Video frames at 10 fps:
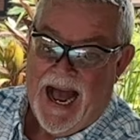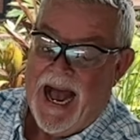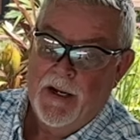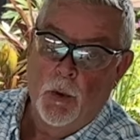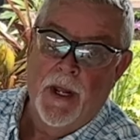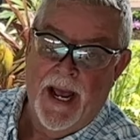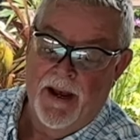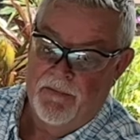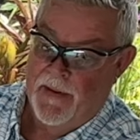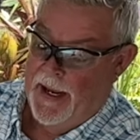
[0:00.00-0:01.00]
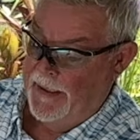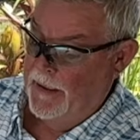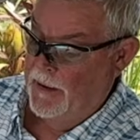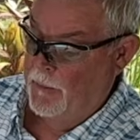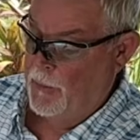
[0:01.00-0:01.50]
I don't have that
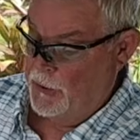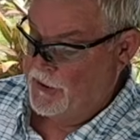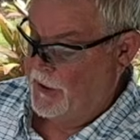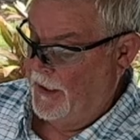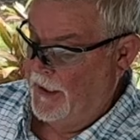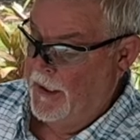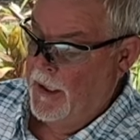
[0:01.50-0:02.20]
personally,